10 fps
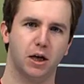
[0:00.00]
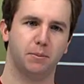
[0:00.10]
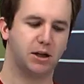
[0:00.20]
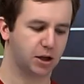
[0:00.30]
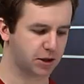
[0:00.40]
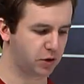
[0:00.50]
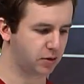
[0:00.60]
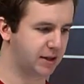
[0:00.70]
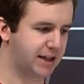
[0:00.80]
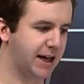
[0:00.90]
because if you
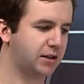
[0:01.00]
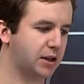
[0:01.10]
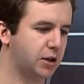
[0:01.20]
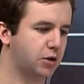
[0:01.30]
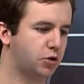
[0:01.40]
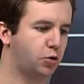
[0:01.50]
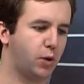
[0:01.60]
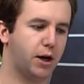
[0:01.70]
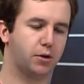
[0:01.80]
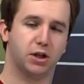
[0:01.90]
can get to
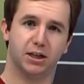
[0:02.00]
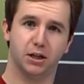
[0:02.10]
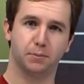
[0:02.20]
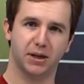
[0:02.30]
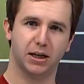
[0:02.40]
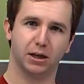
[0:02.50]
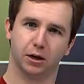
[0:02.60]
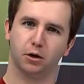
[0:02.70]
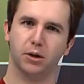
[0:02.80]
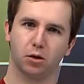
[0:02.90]
where you need to be a
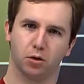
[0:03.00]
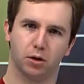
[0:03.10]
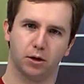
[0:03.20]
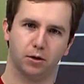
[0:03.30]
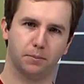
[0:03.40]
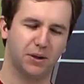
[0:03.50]
little bit earlier,